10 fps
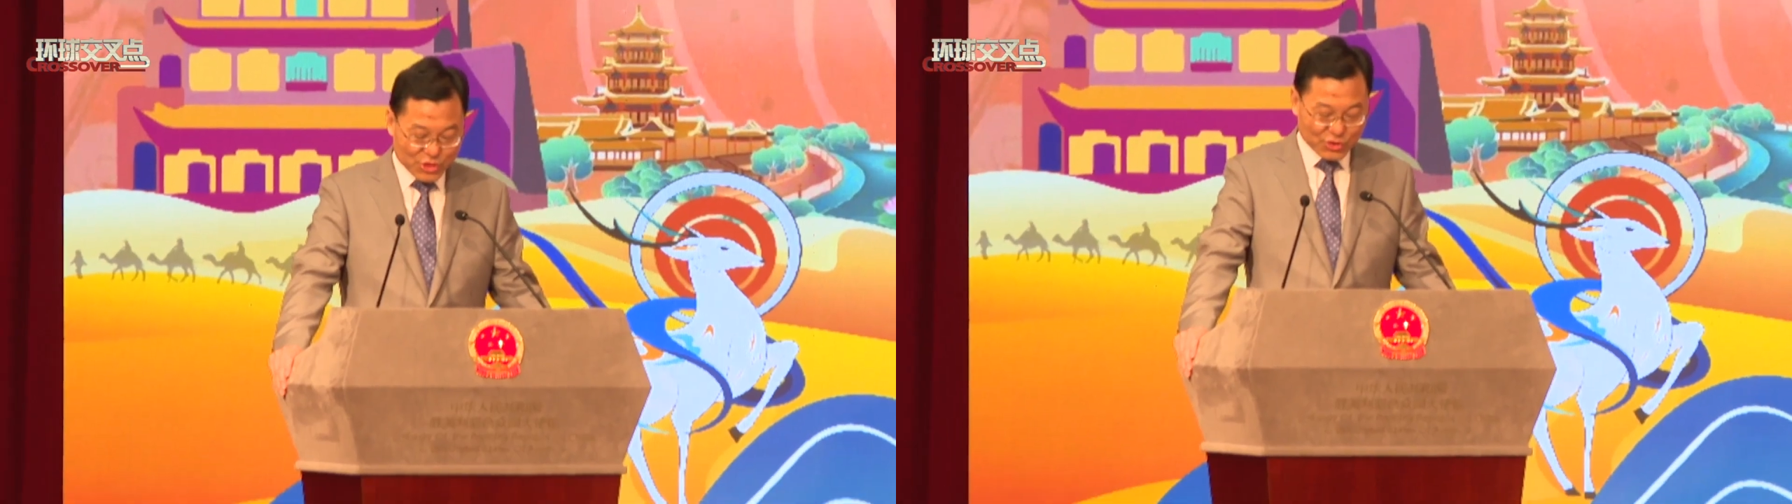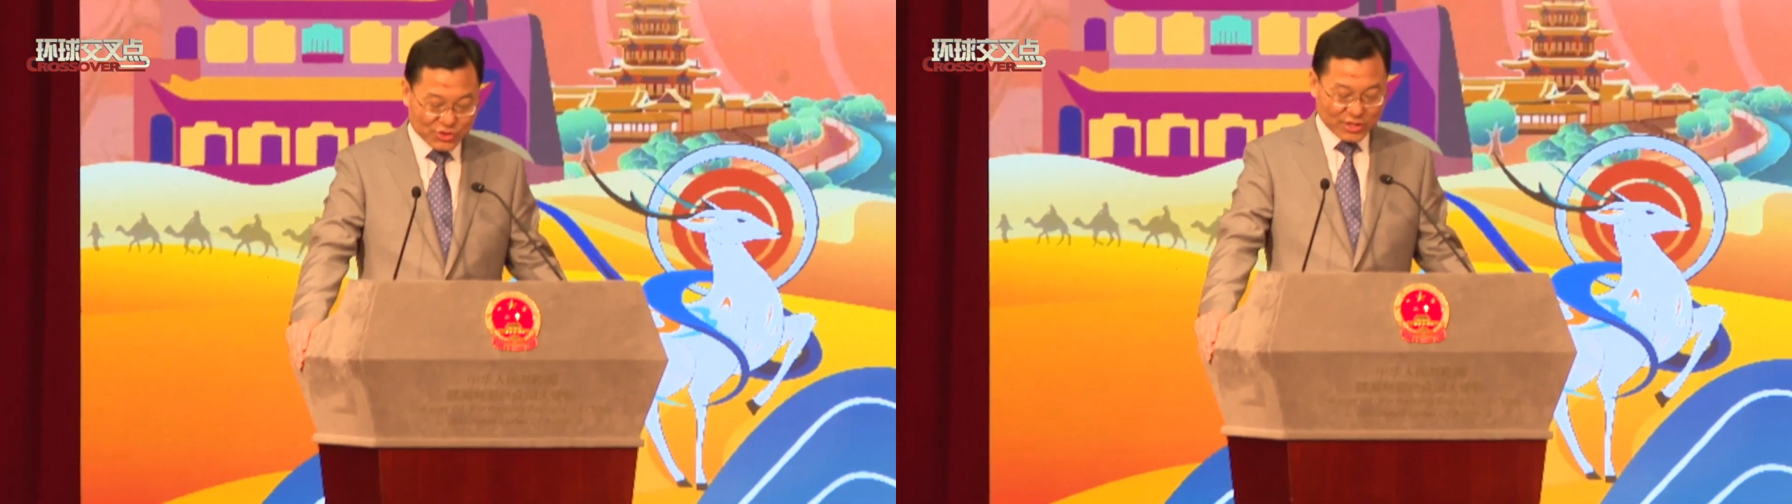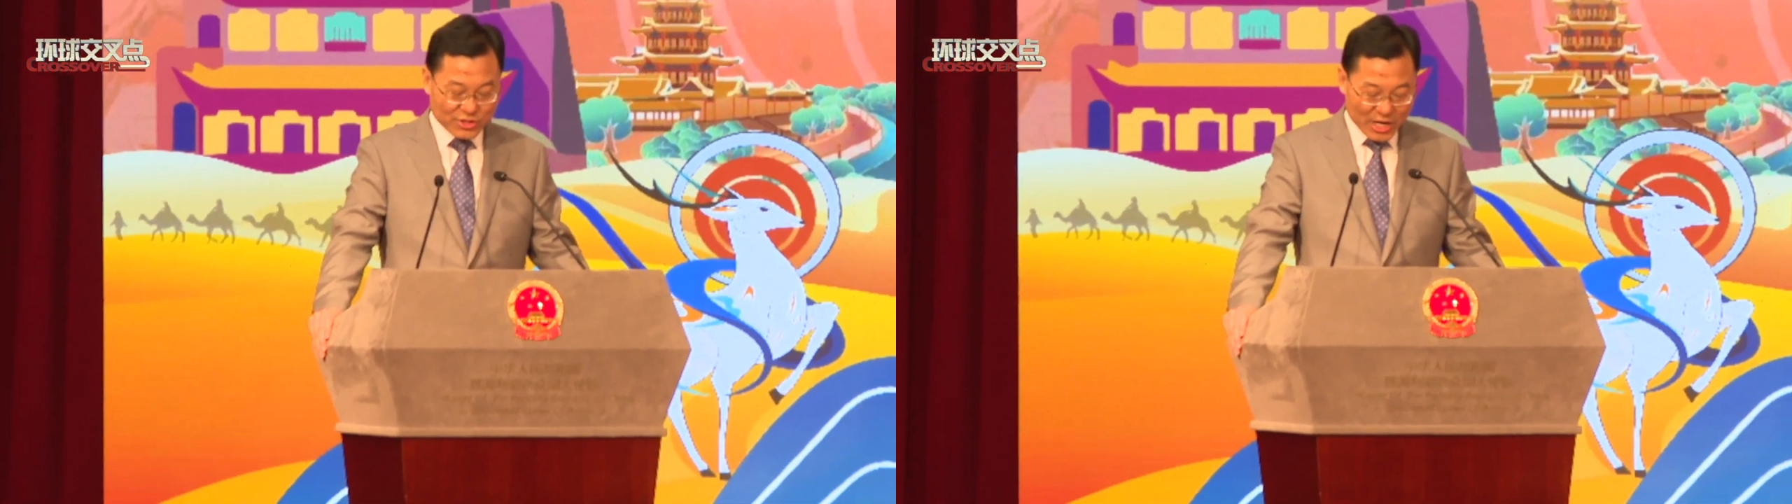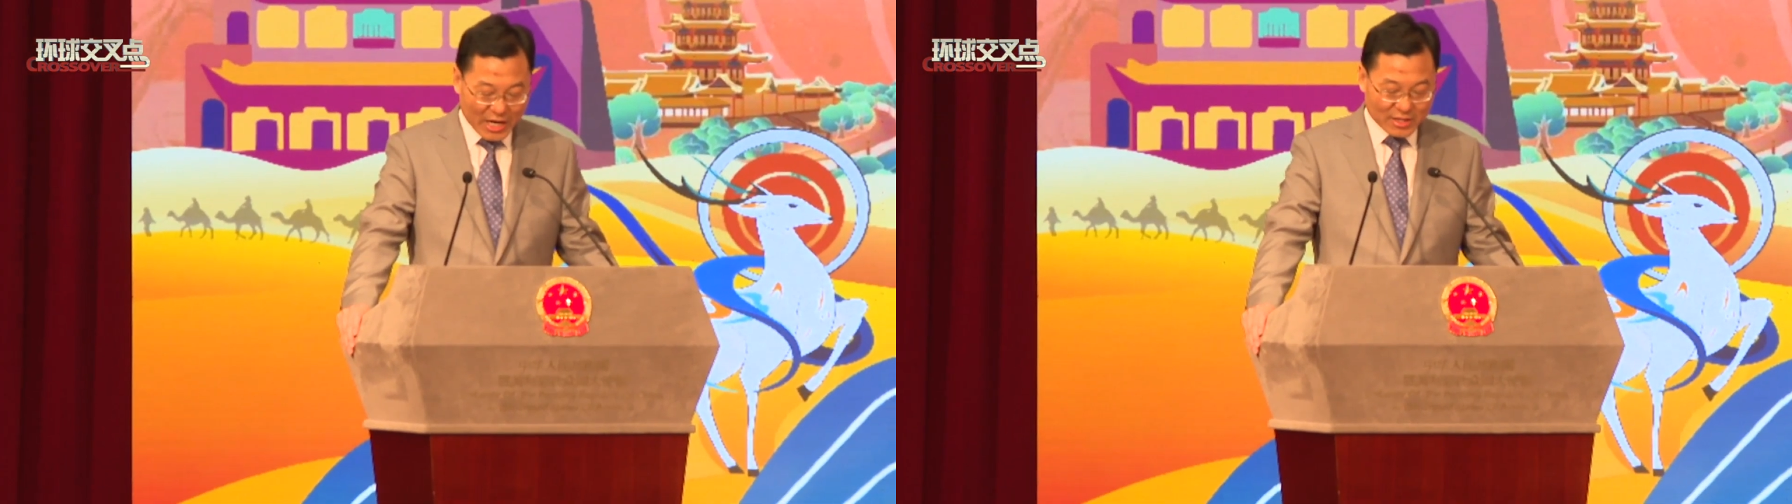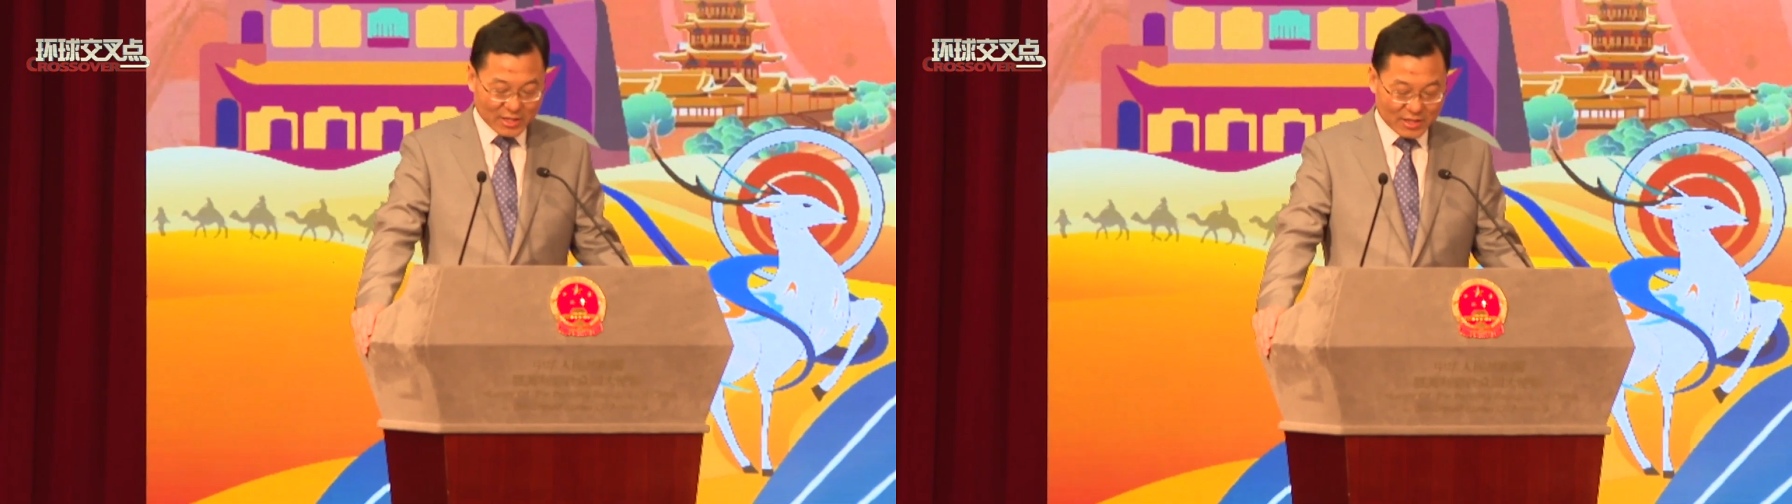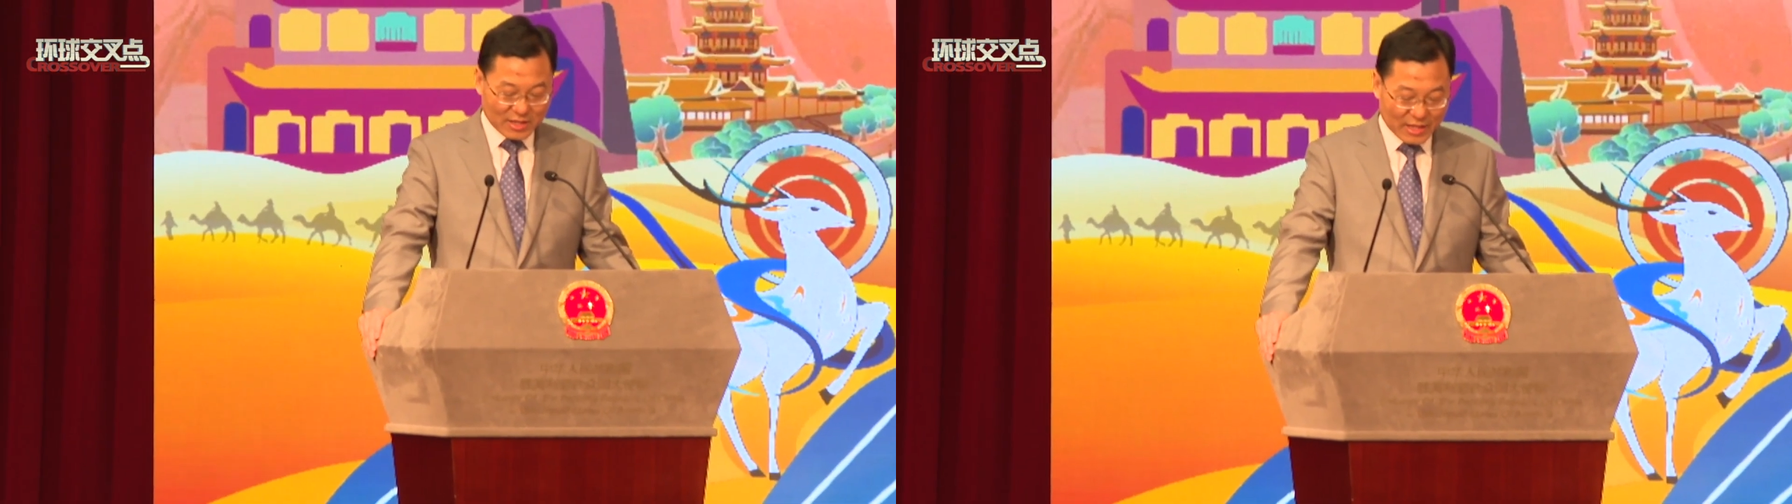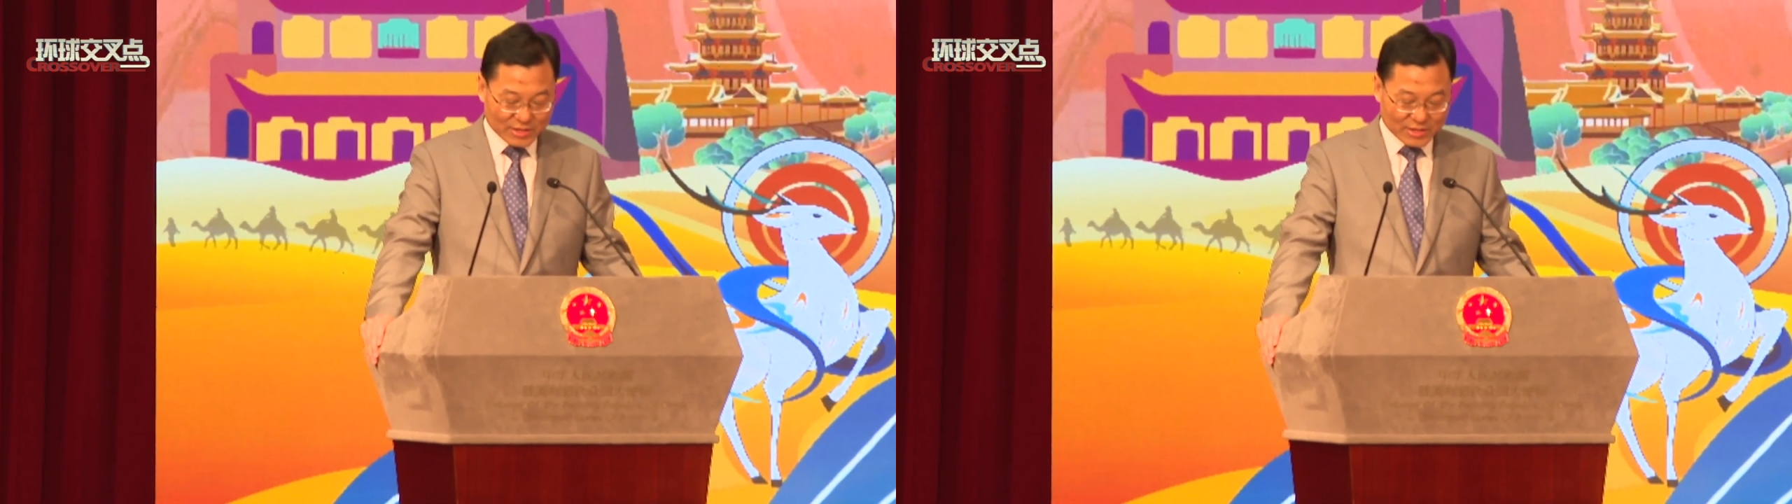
choosing China